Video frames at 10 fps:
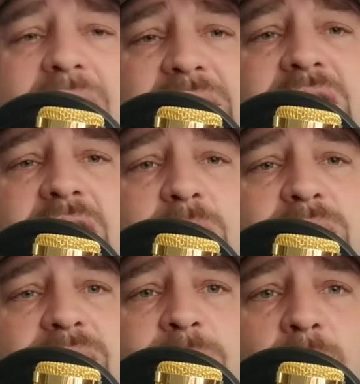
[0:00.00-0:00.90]
He's just going to
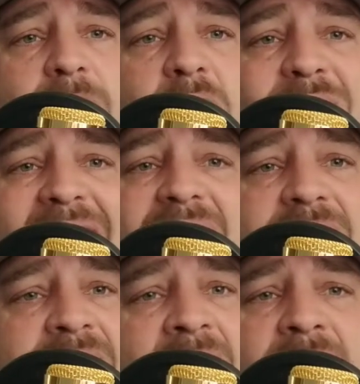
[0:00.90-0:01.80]
use it for
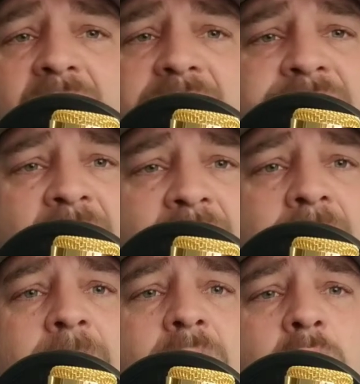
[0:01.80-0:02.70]
gasoline on the
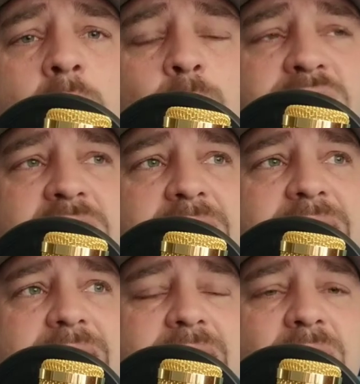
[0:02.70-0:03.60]
fire, which
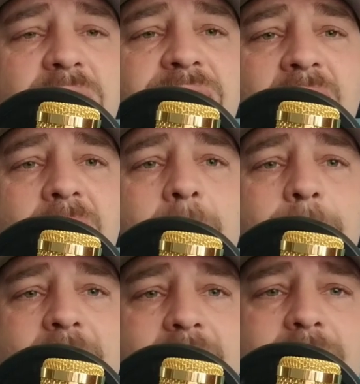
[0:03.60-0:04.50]
is the fire
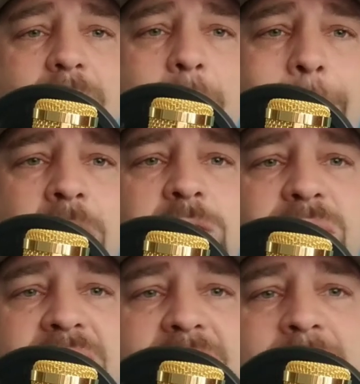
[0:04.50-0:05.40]
that burns
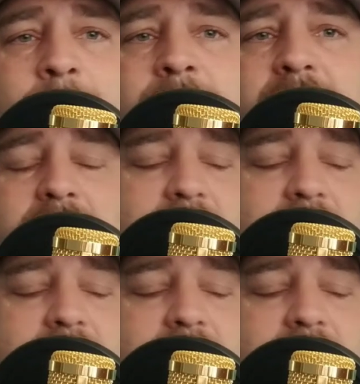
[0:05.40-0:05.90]
within him,